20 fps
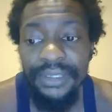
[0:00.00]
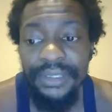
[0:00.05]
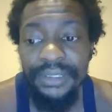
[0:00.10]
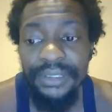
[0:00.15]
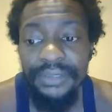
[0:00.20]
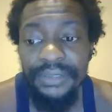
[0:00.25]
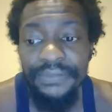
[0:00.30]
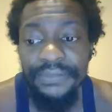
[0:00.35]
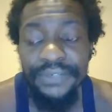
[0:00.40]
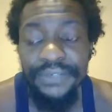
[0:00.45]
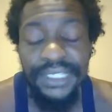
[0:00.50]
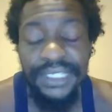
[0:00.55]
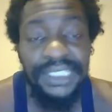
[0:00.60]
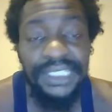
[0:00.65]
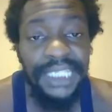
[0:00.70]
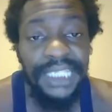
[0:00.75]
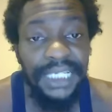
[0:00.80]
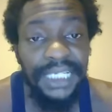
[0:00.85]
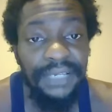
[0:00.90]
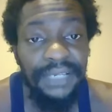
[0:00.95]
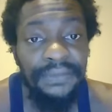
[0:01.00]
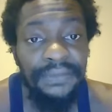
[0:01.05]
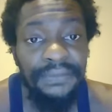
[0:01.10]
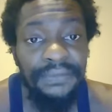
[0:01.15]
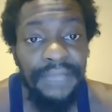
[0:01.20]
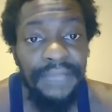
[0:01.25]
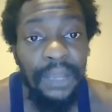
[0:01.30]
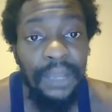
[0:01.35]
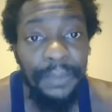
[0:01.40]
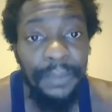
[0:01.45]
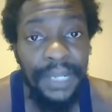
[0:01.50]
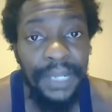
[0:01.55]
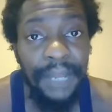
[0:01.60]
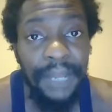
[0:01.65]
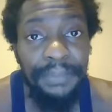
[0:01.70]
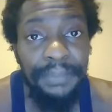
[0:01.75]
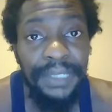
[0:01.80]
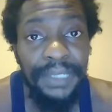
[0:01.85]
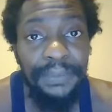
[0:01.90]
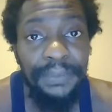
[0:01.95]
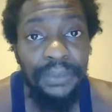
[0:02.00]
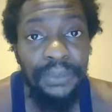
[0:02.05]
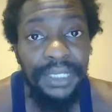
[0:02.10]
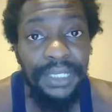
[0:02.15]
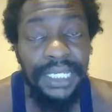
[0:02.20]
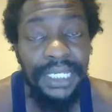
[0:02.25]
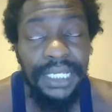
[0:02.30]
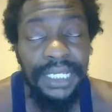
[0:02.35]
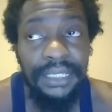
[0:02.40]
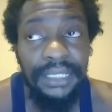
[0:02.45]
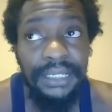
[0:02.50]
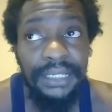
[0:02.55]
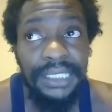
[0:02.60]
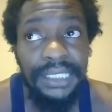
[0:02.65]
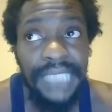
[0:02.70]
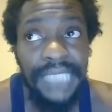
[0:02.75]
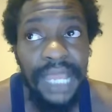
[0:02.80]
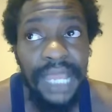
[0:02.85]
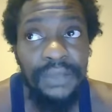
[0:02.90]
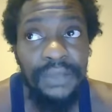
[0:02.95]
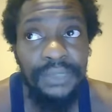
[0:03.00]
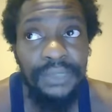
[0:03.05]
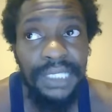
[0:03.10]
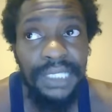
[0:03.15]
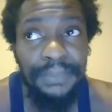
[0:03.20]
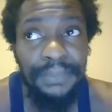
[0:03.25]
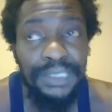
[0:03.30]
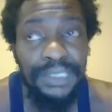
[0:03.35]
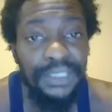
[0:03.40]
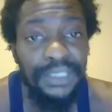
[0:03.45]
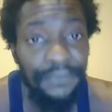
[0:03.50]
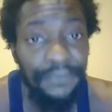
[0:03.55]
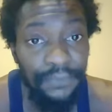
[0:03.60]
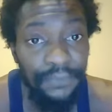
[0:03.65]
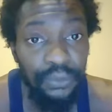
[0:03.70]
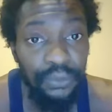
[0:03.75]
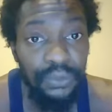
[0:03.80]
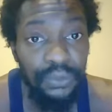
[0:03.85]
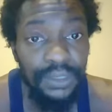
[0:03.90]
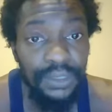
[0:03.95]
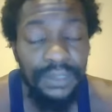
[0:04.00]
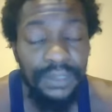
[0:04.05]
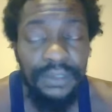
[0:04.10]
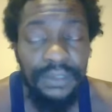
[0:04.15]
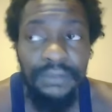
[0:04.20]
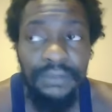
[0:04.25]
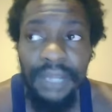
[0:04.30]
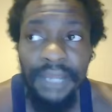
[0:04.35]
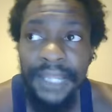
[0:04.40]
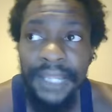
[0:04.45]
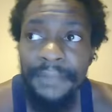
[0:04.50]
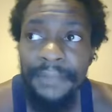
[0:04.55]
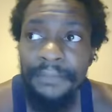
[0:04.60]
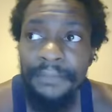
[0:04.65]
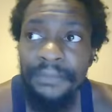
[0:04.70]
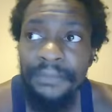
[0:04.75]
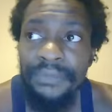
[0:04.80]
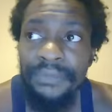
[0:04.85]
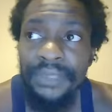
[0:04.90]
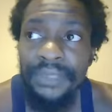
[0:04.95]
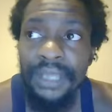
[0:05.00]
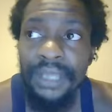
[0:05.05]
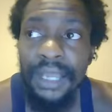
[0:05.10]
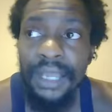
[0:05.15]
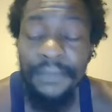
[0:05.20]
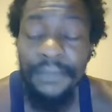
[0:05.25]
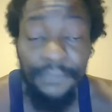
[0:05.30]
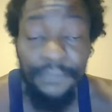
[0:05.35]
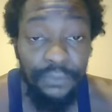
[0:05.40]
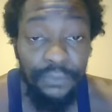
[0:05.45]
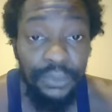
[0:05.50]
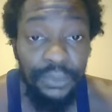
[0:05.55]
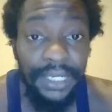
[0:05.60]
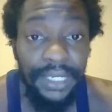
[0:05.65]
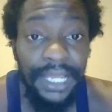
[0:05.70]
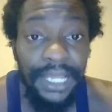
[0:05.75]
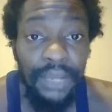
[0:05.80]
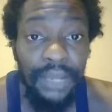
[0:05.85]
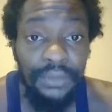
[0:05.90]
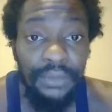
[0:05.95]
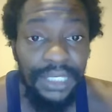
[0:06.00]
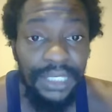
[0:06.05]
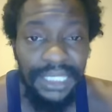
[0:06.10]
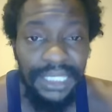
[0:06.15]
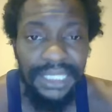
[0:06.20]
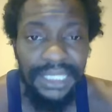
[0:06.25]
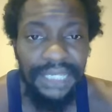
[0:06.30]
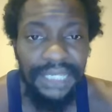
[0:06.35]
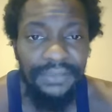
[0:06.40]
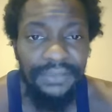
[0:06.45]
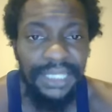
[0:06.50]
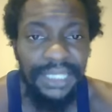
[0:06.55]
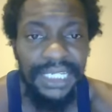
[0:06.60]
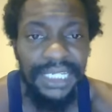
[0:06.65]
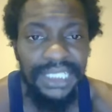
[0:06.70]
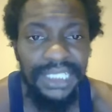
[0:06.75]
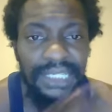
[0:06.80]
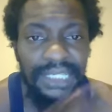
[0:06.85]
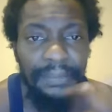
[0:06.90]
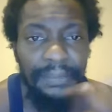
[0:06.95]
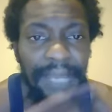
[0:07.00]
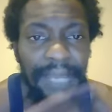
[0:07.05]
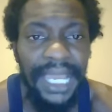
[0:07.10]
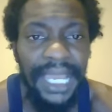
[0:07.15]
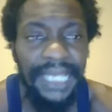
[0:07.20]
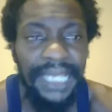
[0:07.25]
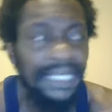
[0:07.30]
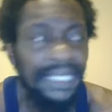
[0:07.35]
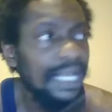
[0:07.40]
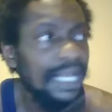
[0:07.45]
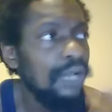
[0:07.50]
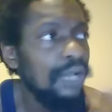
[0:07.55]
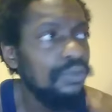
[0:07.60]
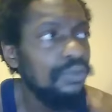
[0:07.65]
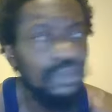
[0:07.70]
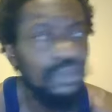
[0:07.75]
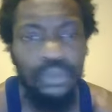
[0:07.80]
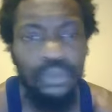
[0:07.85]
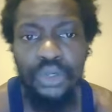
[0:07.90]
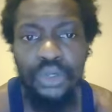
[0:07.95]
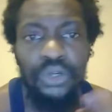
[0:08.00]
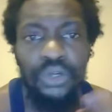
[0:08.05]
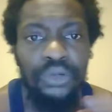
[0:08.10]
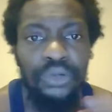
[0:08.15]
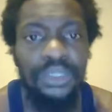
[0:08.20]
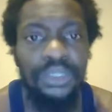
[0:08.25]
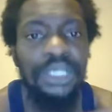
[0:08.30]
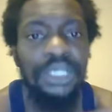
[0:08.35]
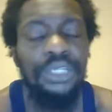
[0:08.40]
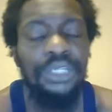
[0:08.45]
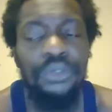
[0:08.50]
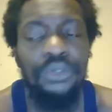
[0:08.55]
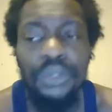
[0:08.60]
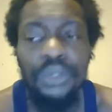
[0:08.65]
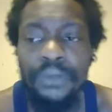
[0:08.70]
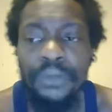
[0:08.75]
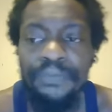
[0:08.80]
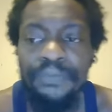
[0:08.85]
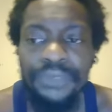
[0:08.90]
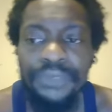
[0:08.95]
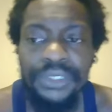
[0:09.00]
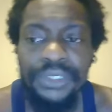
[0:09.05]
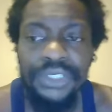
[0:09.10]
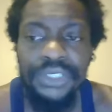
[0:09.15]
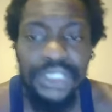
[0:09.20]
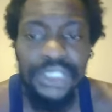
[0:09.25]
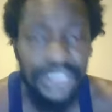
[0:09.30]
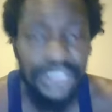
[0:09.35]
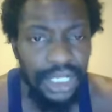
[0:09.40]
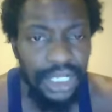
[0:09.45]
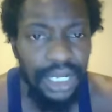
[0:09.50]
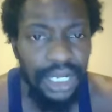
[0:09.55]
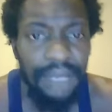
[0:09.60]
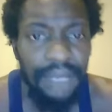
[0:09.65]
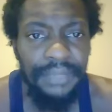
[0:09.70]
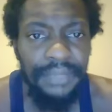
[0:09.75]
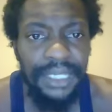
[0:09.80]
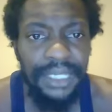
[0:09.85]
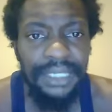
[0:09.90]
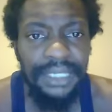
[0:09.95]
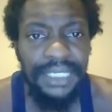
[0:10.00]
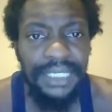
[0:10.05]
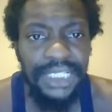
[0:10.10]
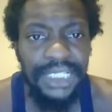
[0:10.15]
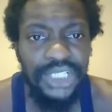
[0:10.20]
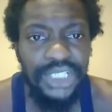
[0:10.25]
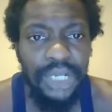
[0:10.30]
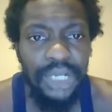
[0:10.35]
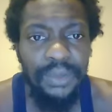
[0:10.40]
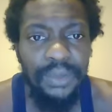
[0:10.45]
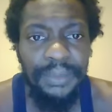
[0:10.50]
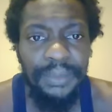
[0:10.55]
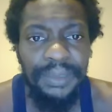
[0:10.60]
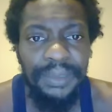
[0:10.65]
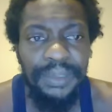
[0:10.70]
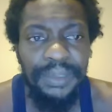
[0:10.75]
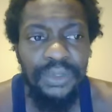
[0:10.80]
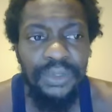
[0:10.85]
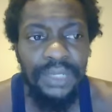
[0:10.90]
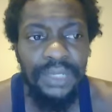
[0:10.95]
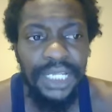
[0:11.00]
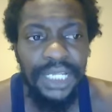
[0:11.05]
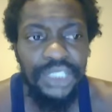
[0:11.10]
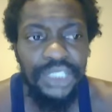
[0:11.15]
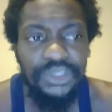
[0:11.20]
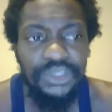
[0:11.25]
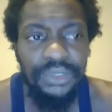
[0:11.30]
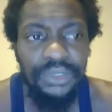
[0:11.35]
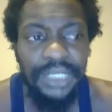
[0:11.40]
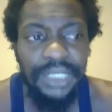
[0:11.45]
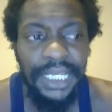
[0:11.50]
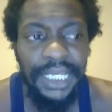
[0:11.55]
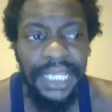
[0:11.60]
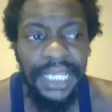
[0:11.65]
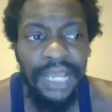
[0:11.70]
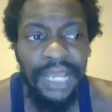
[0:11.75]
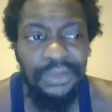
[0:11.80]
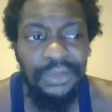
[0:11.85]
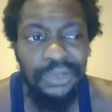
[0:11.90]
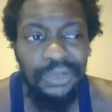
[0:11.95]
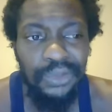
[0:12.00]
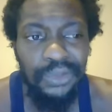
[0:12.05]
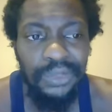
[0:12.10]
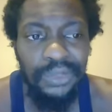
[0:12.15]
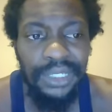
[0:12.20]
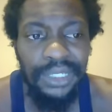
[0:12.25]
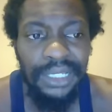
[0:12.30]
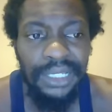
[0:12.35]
for the sake of helping our people and healing us, I'll keep it to food, right? Food and health, anything related to the body, health, the world. You know, just comment that y'all want me to do a lecture on it, and I'll do it.